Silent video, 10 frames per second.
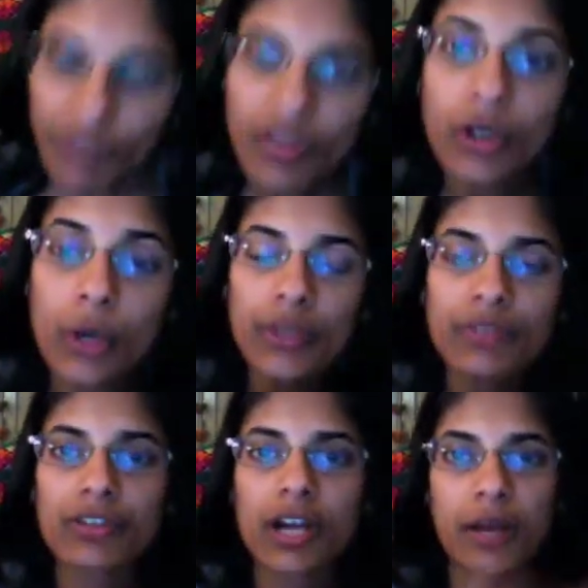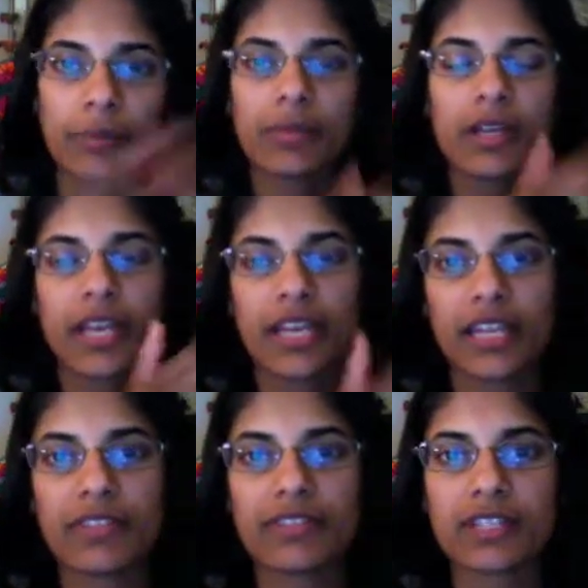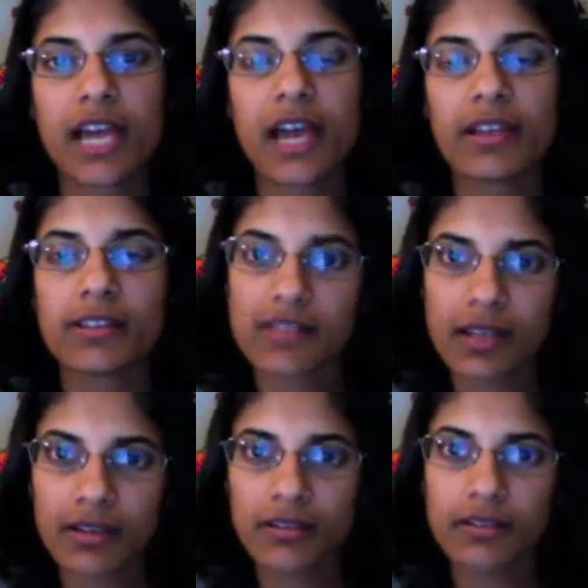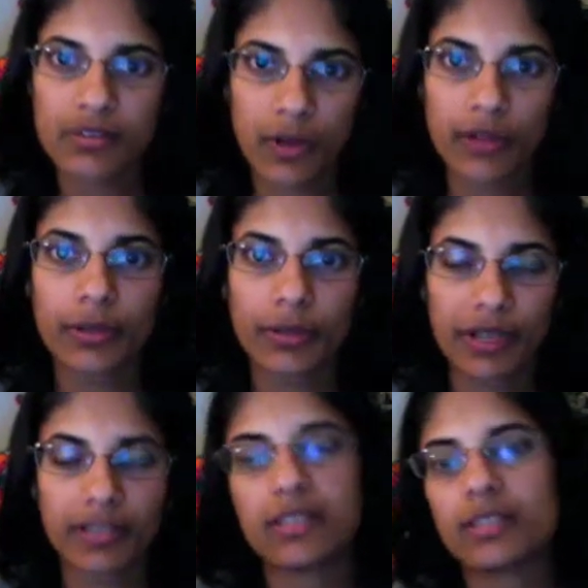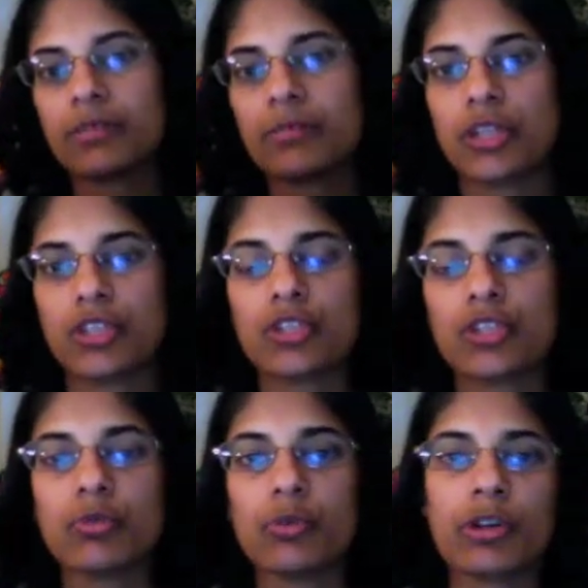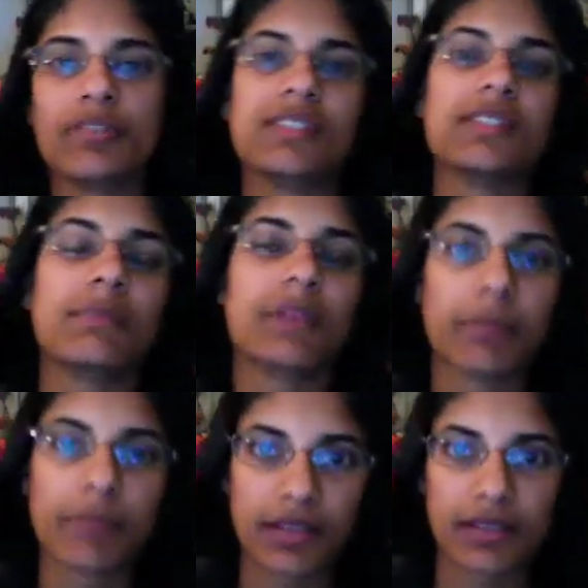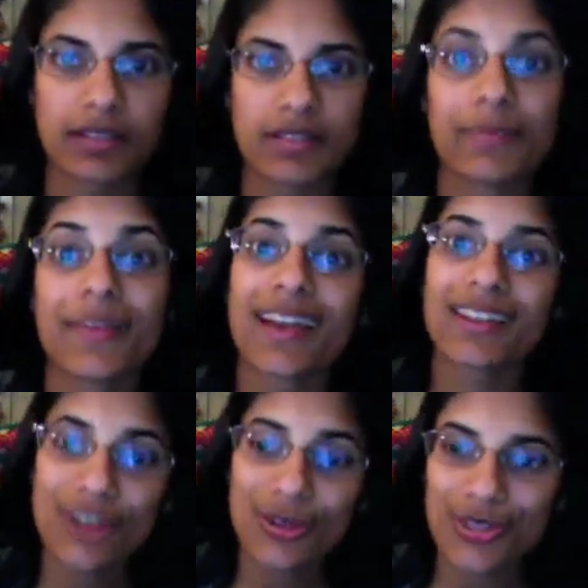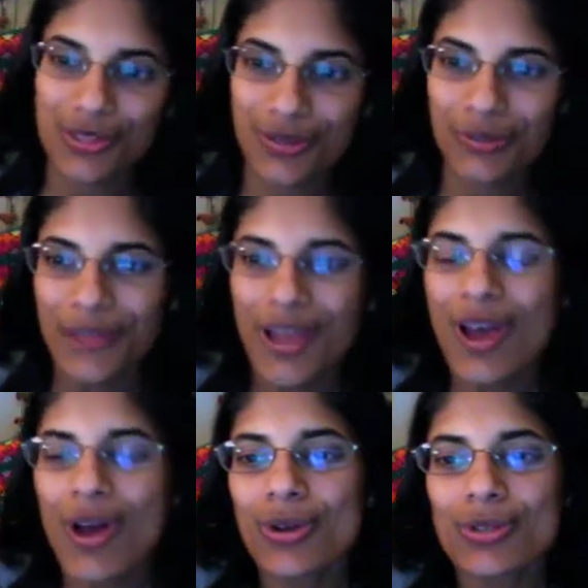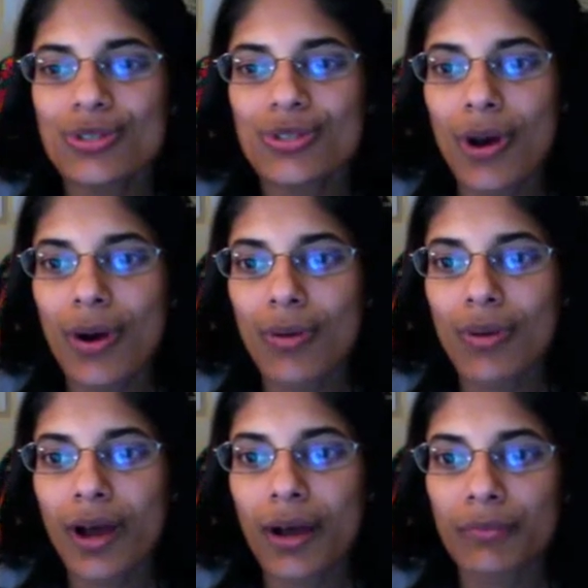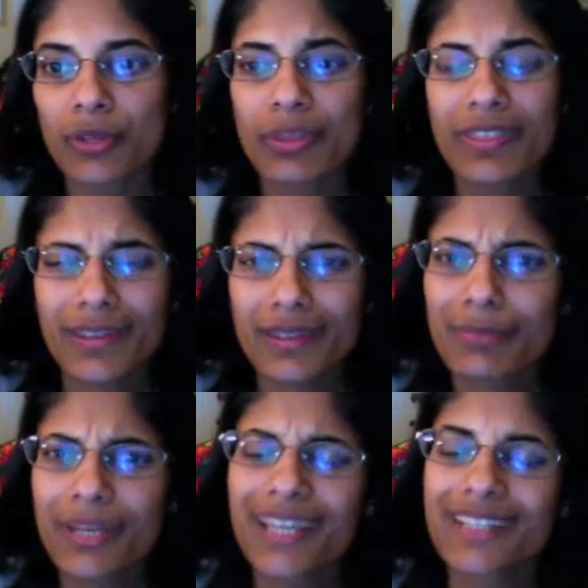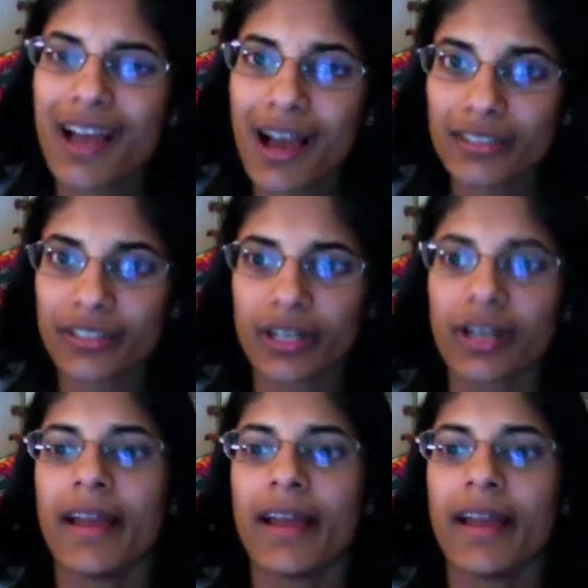going from an infantile suck swallowing mechanism to more of a sipping mechanism that adults do. So you would think that being a doctor,